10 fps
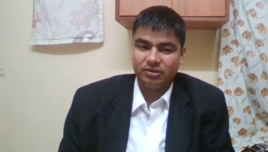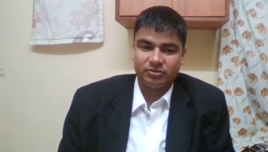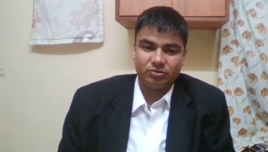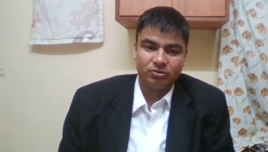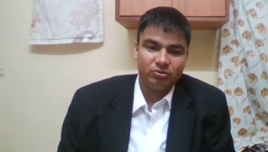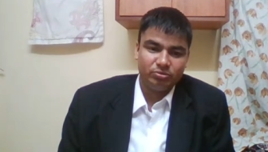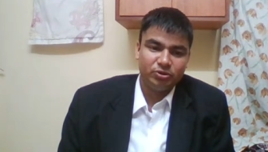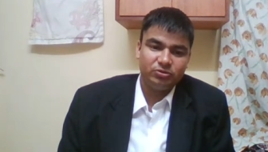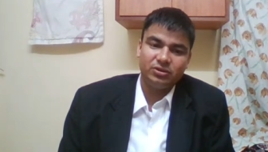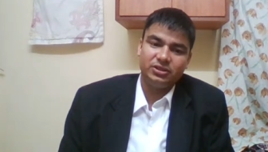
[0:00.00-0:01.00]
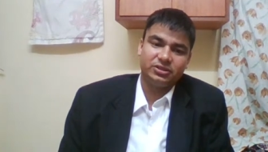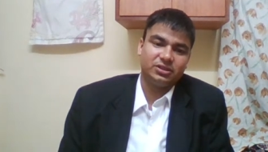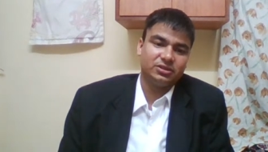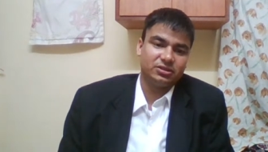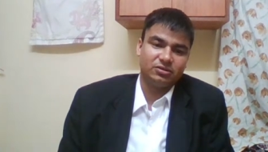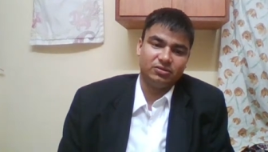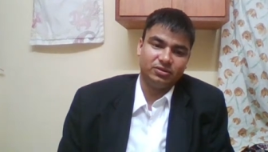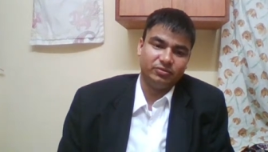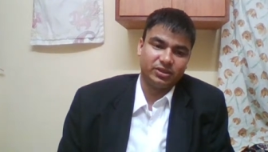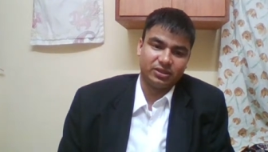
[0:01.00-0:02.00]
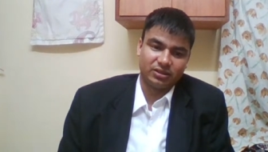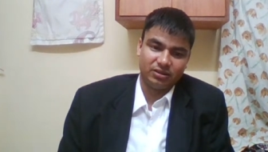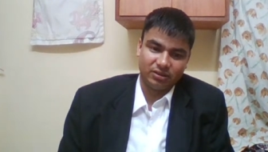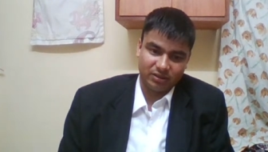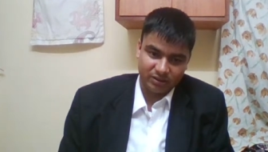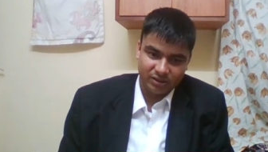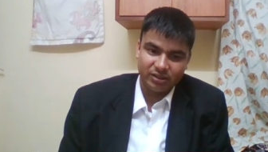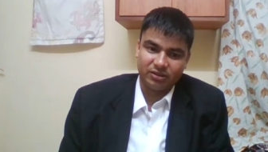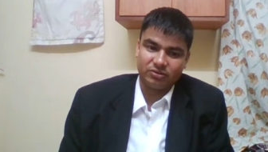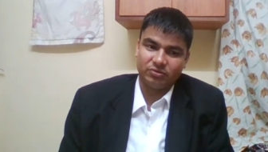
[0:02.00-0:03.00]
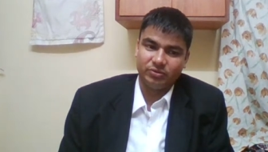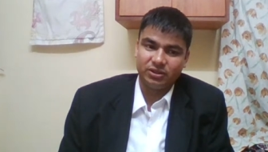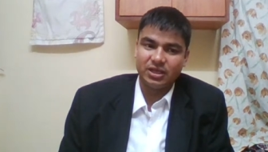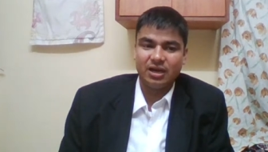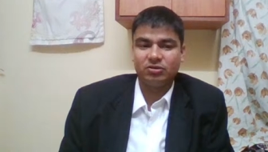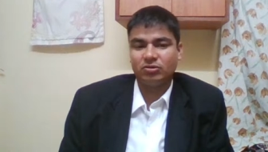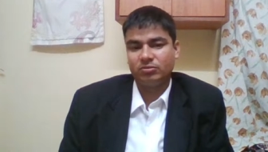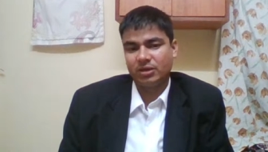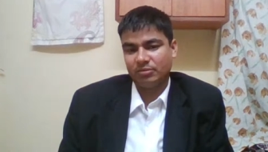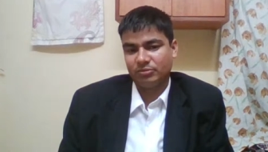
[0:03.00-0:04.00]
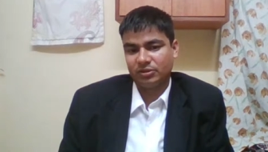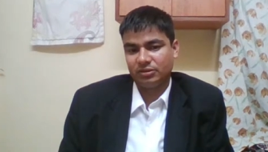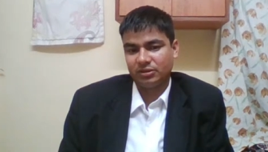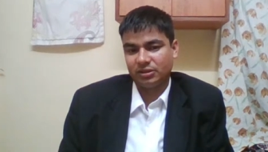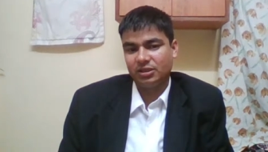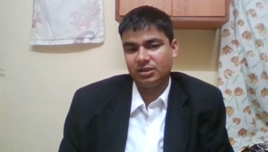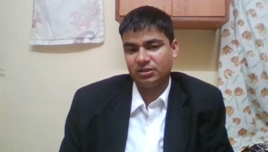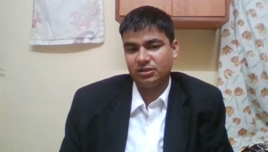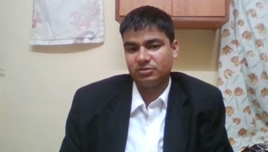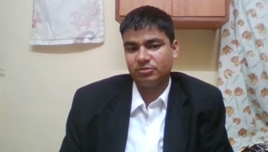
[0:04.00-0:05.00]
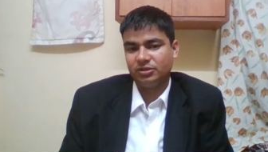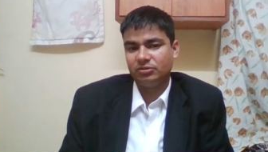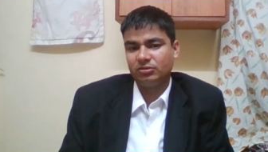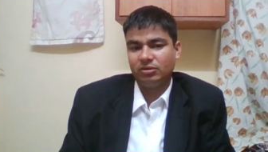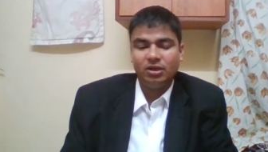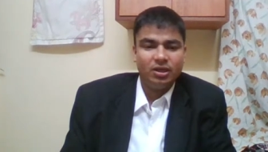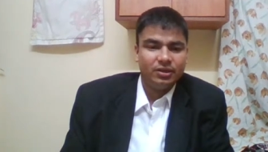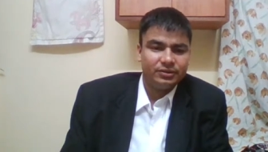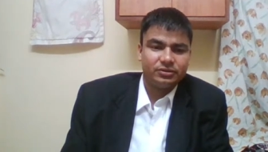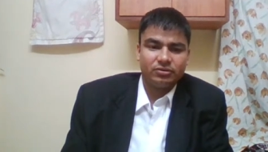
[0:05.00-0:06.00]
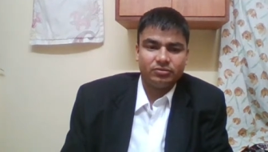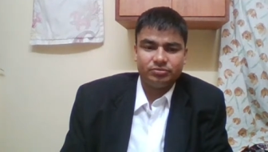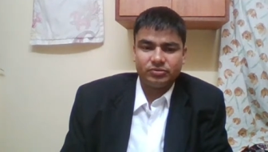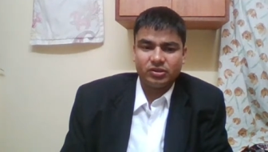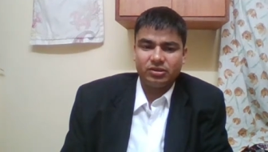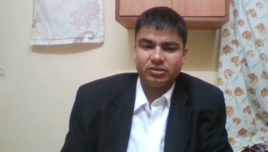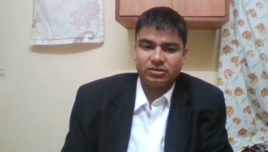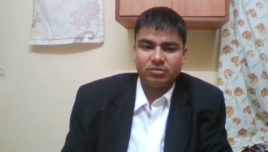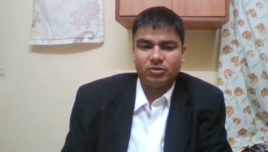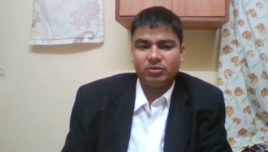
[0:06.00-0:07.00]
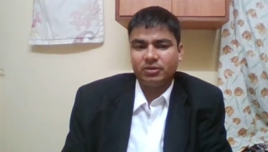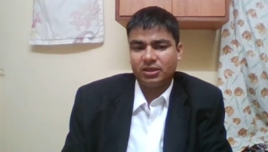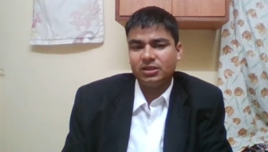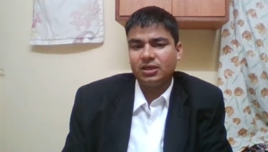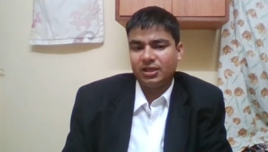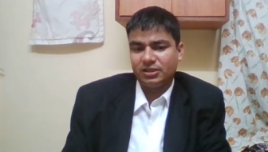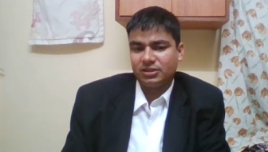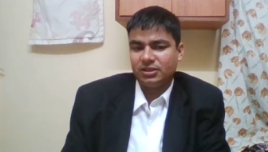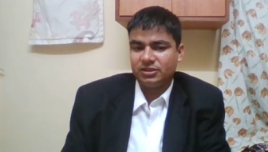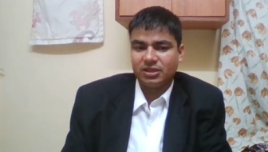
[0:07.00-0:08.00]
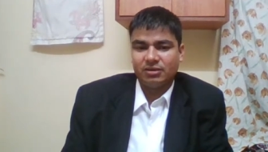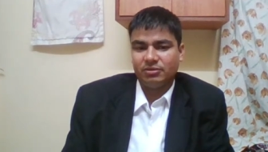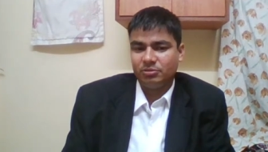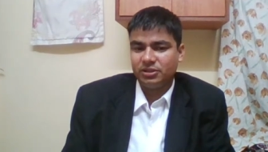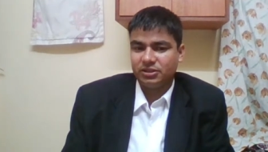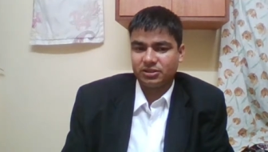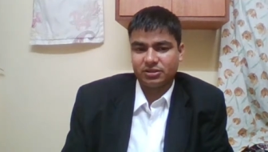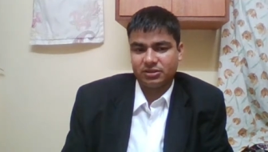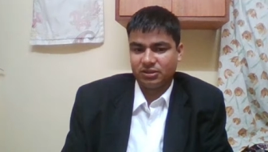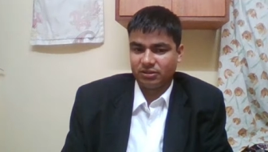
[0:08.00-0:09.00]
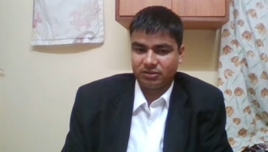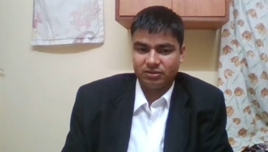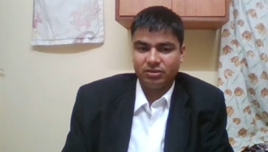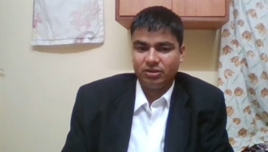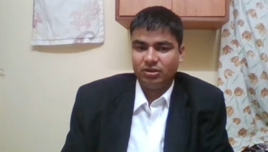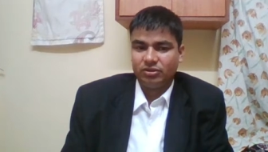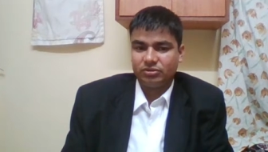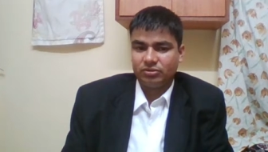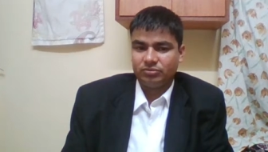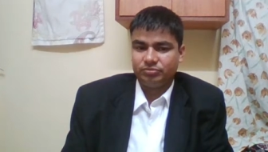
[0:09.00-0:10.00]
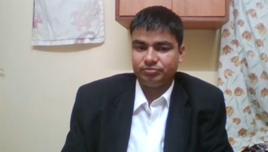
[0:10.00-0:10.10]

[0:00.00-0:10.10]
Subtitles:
through mutual discussion only we can create. So with that hope, I am creating this video. So some of other legislation I will be discussing. So